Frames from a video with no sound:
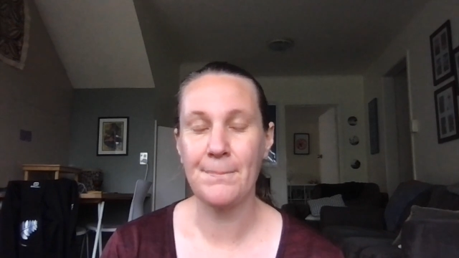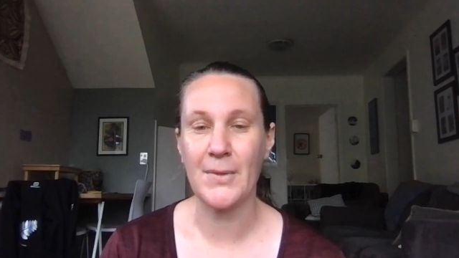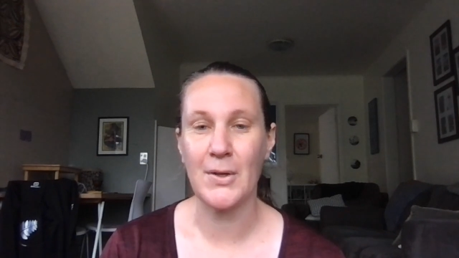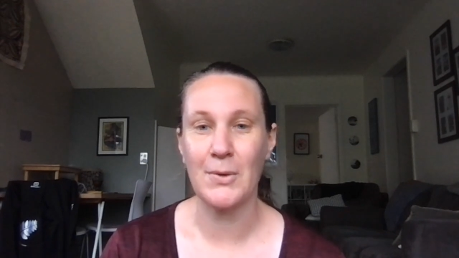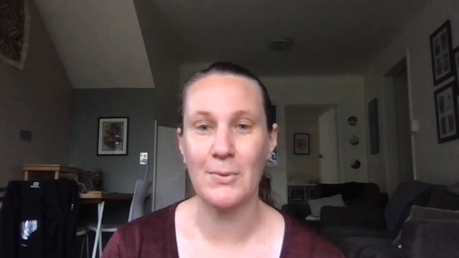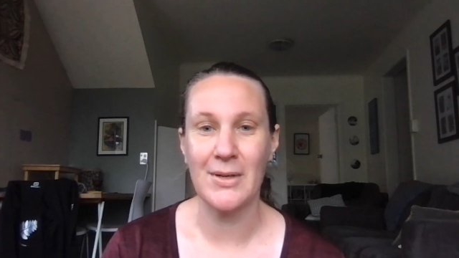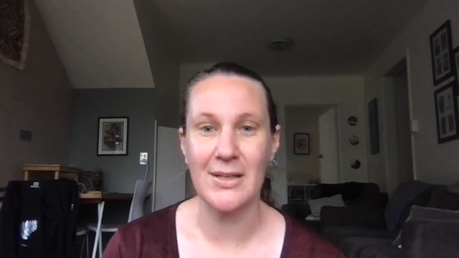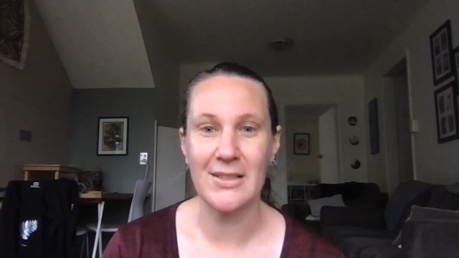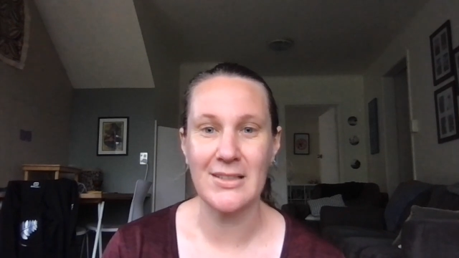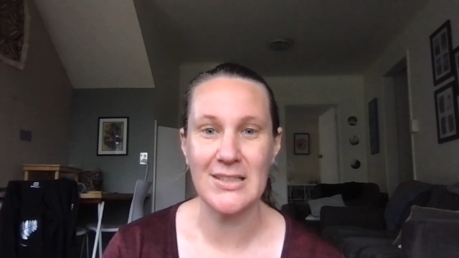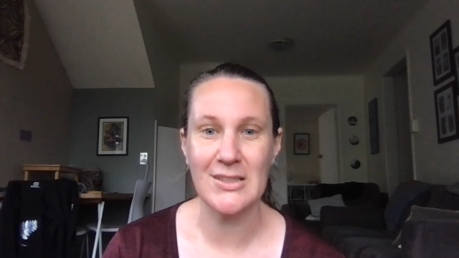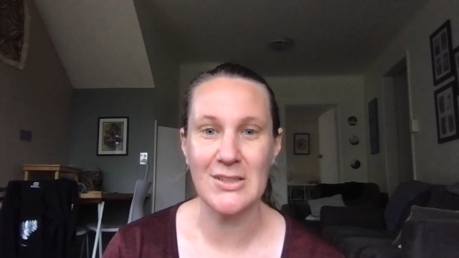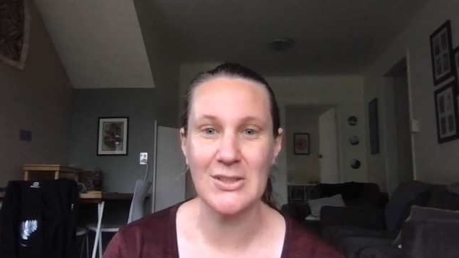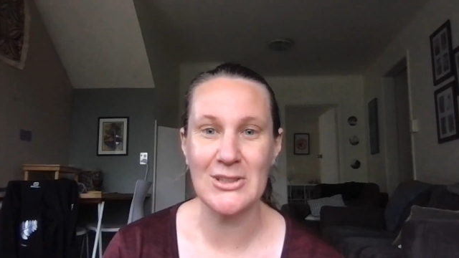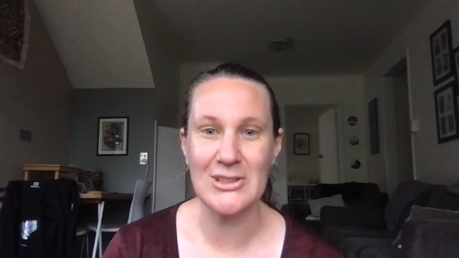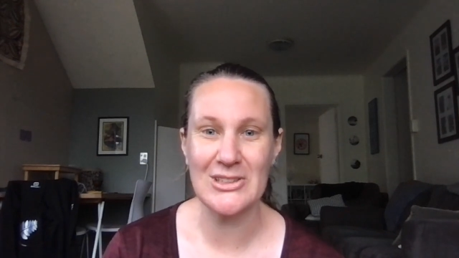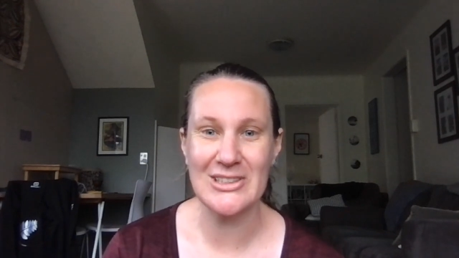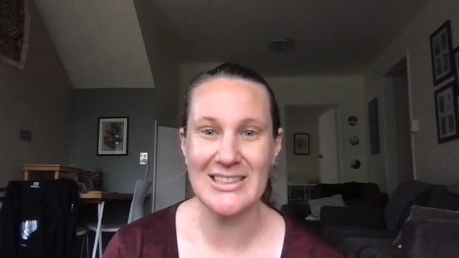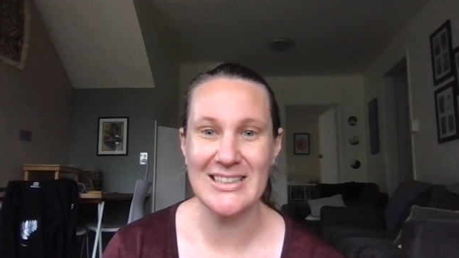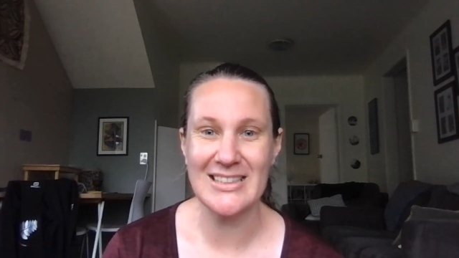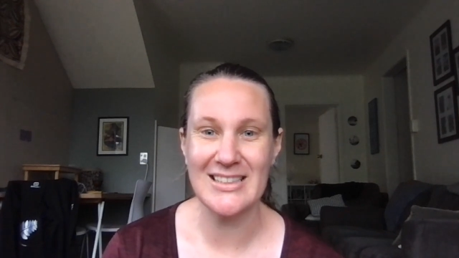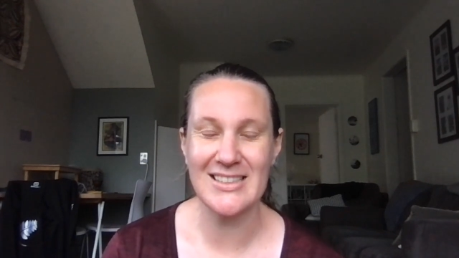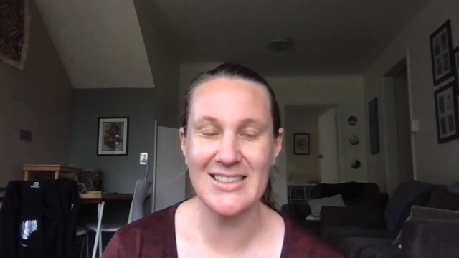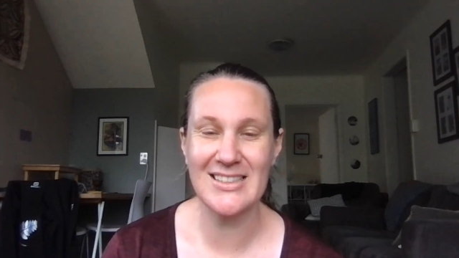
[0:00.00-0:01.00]
around His
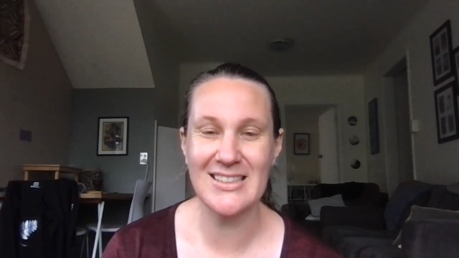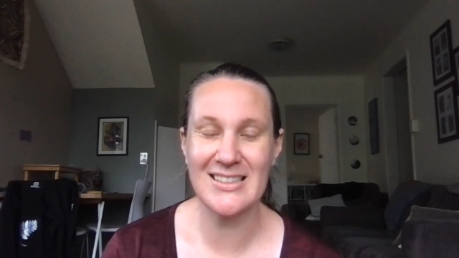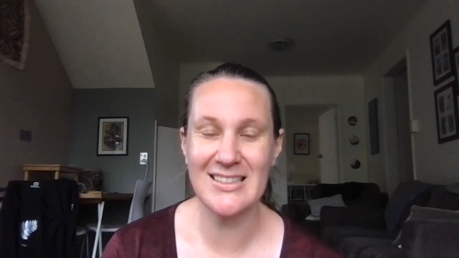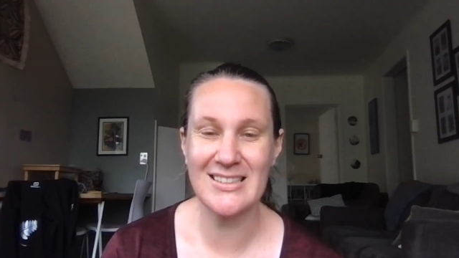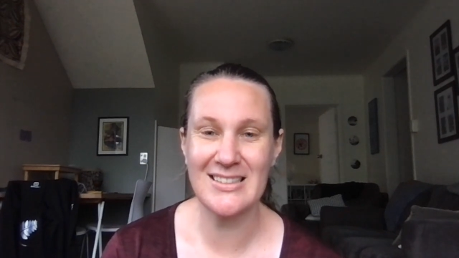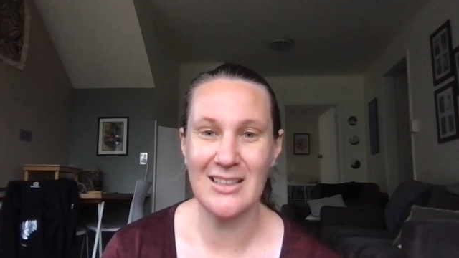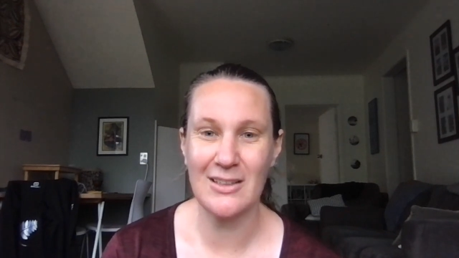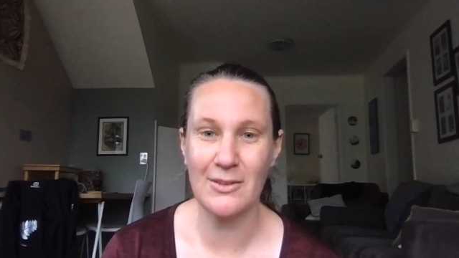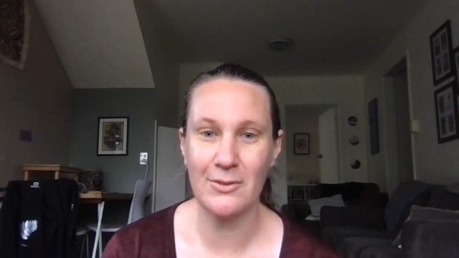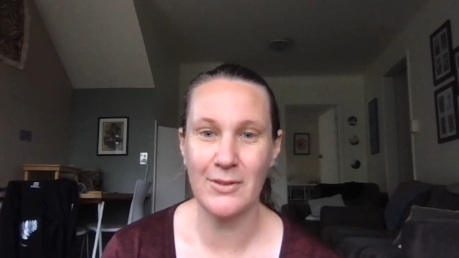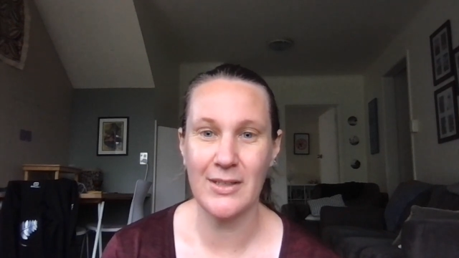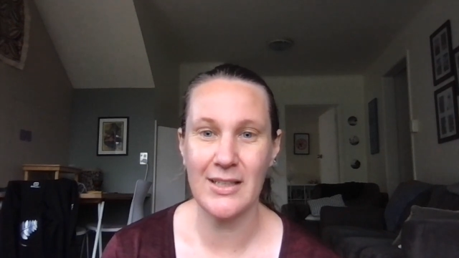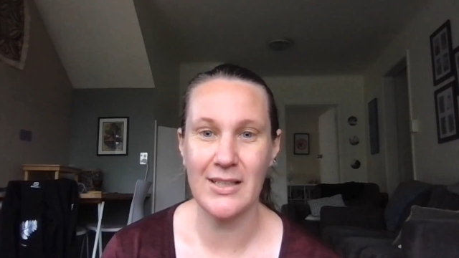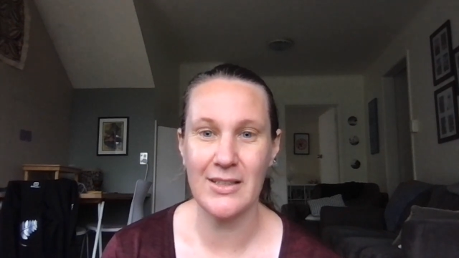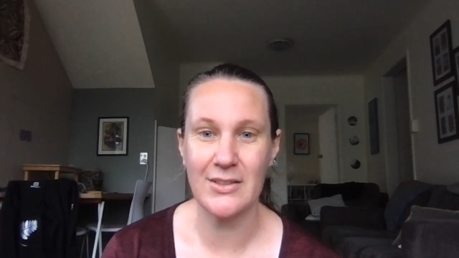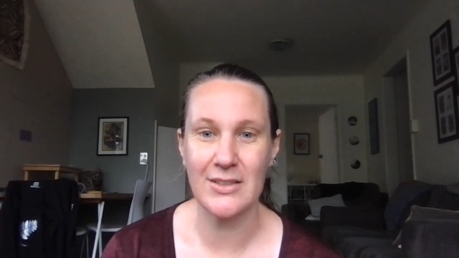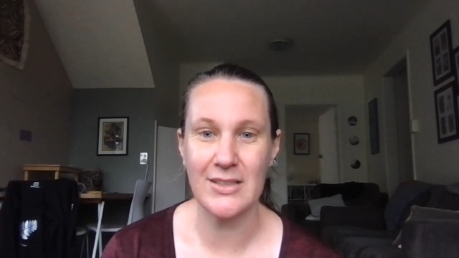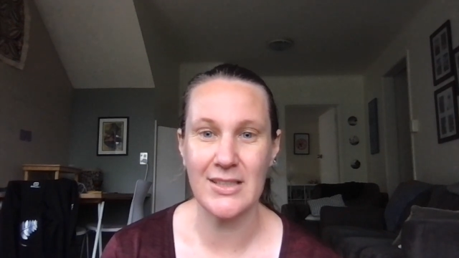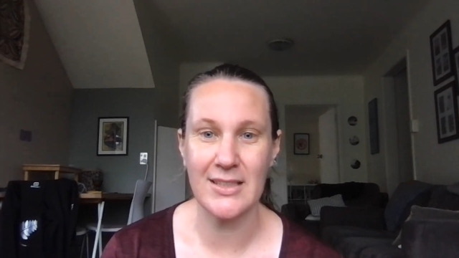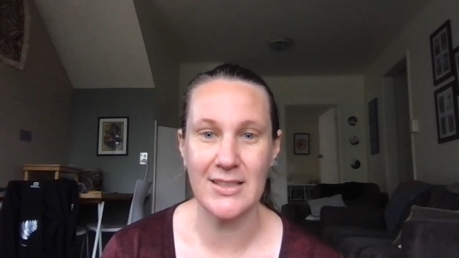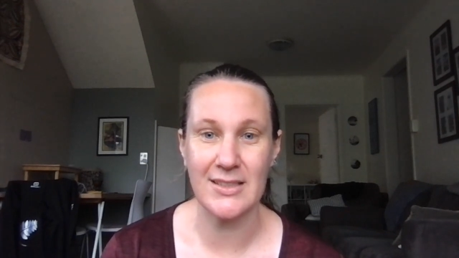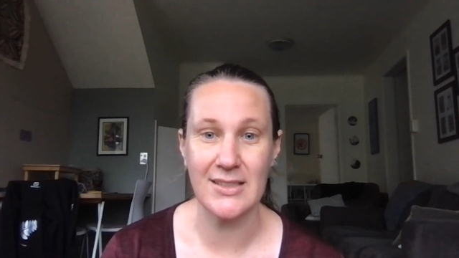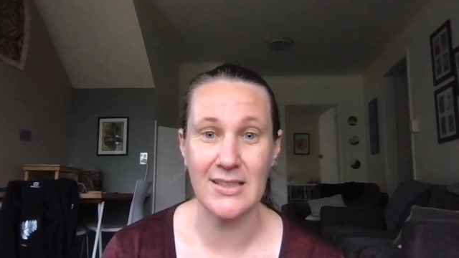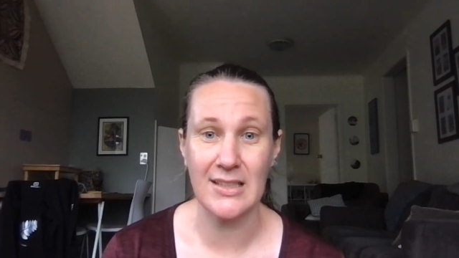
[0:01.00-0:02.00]
goodness, around
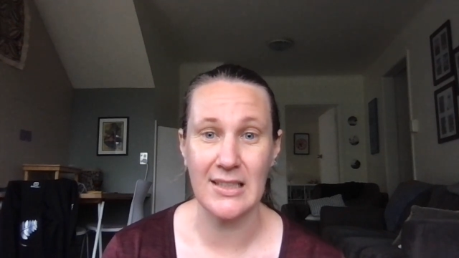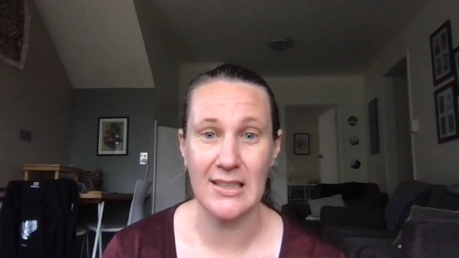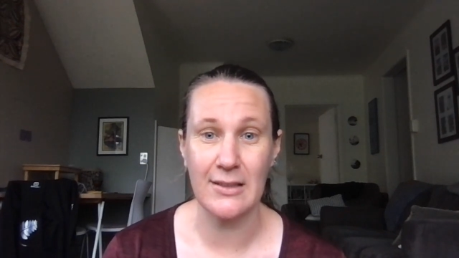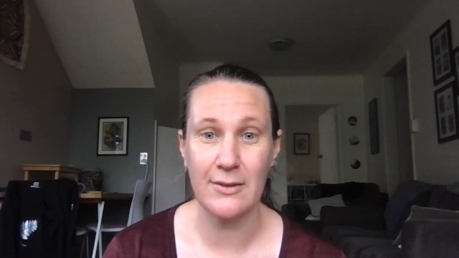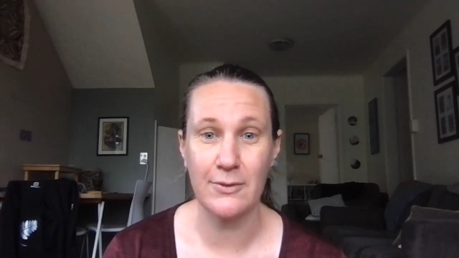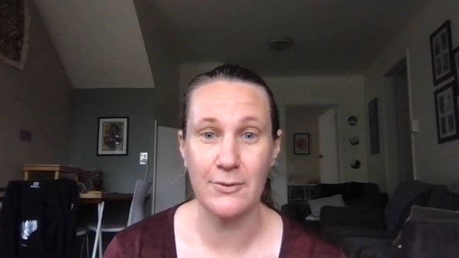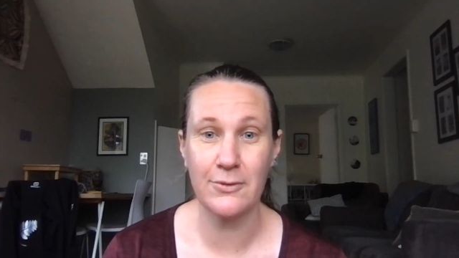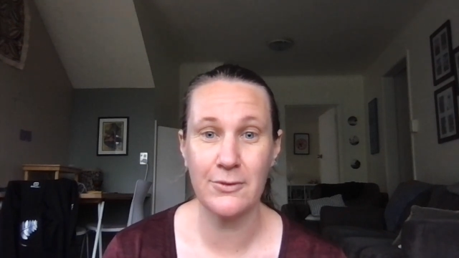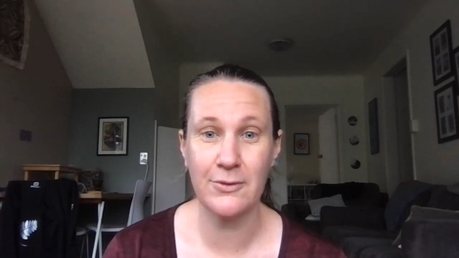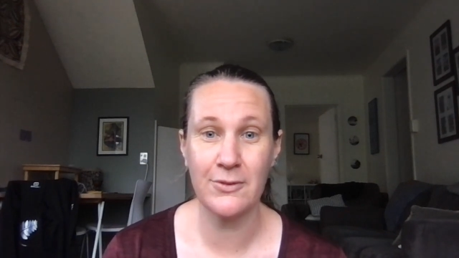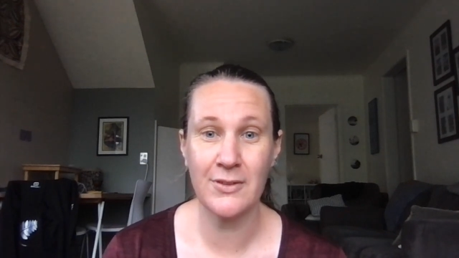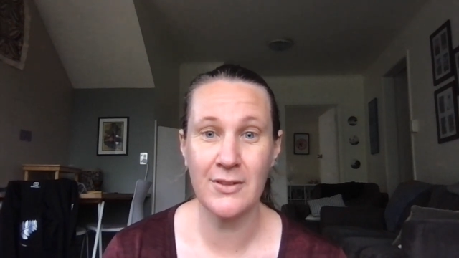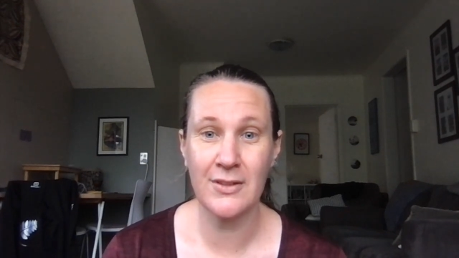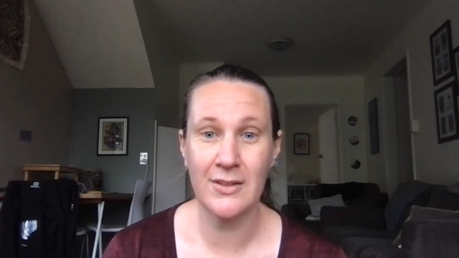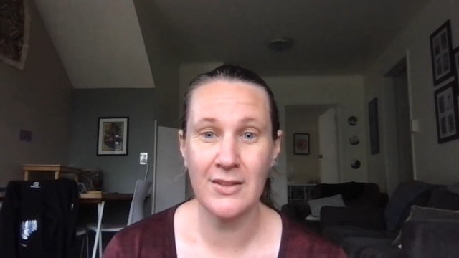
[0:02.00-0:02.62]
His love.